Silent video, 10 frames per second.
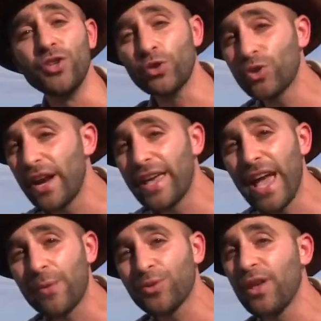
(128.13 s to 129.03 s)
don't try to
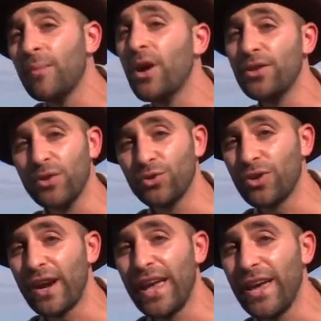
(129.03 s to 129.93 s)
capture them, don't
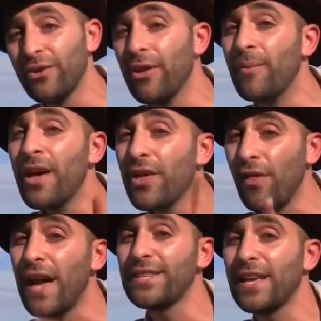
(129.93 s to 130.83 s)
try to handle them.
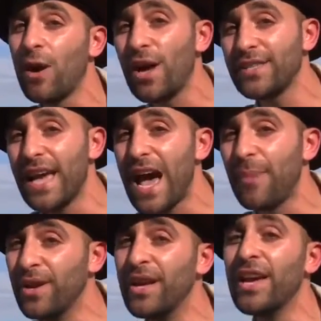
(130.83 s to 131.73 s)
The last thing I want to
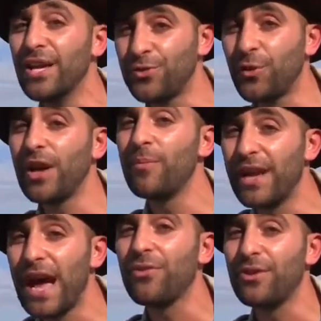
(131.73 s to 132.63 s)
happen is for
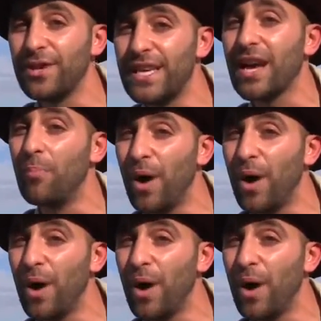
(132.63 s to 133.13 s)
anybody out there to take a